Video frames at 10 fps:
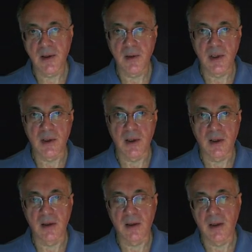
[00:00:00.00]

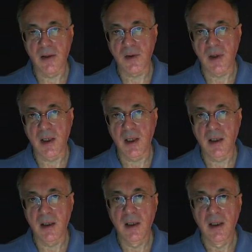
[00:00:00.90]
asymptotically at large
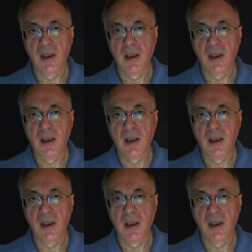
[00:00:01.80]
radii,